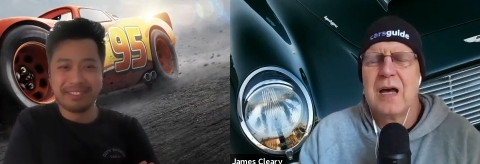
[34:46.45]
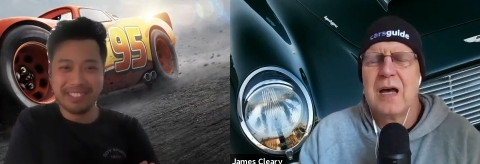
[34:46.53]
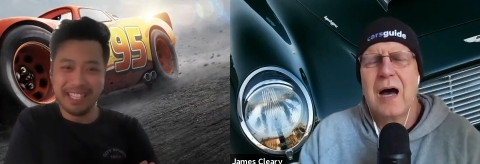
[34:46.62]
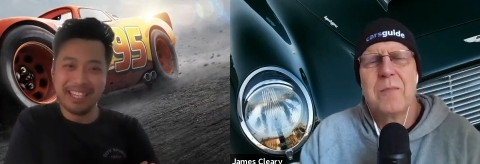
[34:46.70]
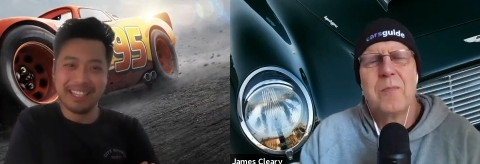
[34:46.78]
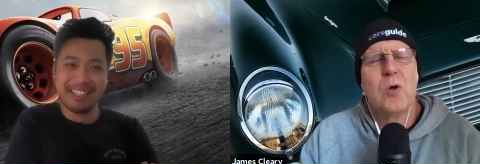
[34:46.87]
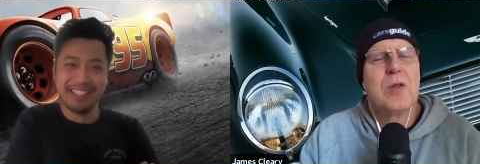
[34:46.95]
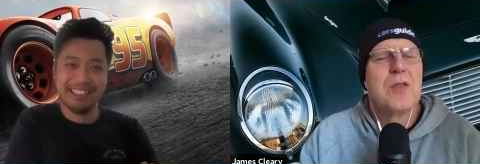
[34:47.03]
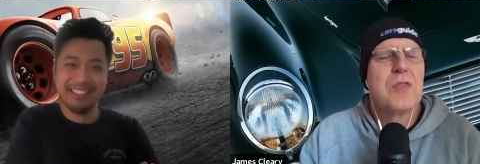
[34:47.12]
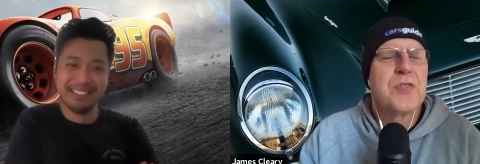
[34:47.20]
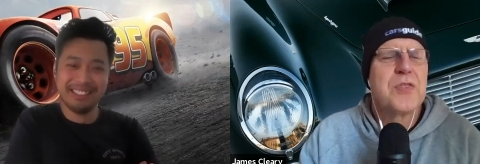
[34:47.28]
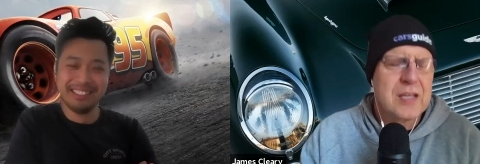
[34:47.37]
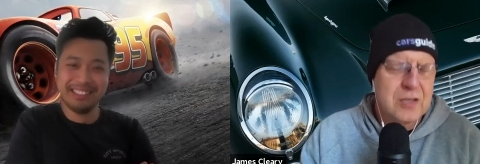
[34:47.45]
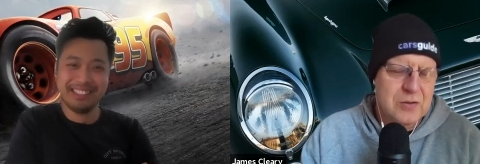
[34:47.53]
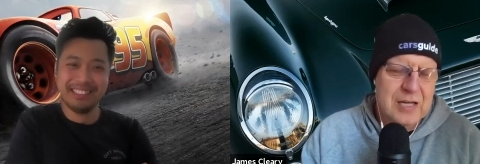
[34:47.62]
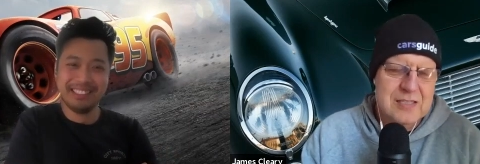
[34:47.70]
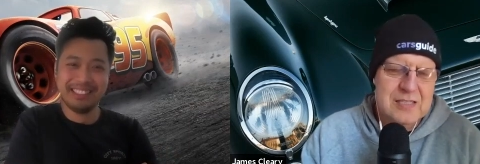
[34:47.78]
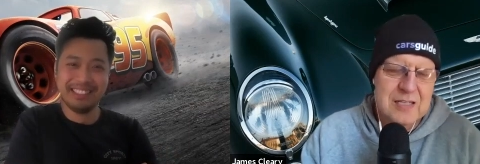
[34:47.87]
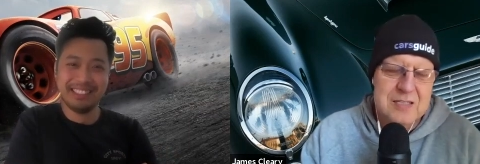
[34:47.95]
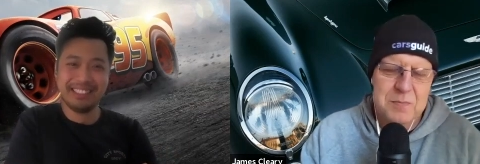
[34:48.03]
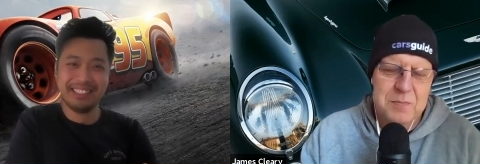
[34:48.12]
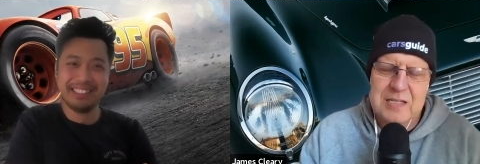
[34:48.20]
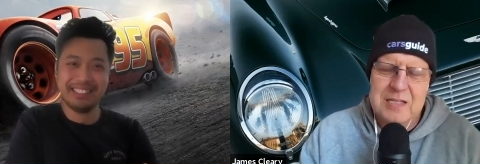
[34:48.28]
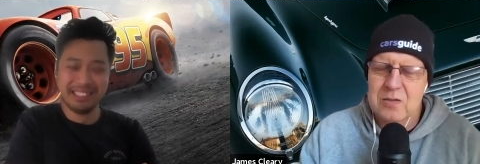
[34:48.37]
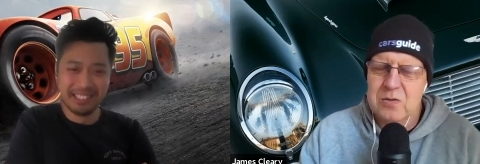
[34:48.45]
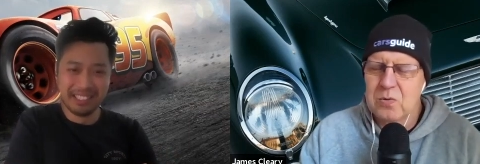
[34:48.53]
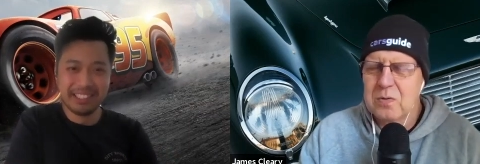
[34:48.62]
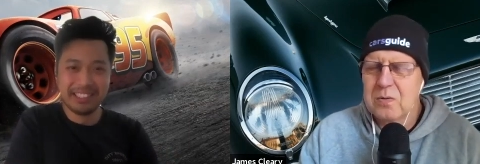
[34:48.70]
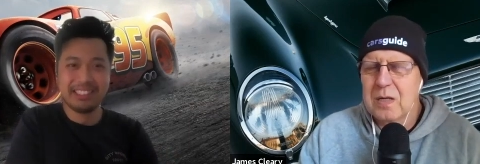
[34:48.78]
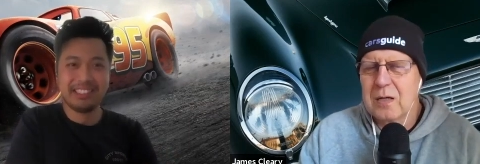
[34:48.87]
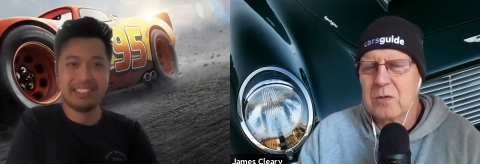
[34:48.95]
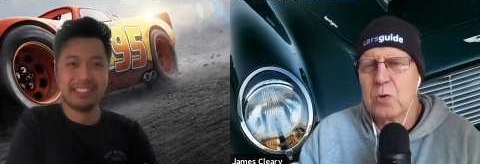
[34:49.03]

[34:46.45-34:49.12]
Speaker 1: Yeah. Um, thank you. That sounds amazing, Tung.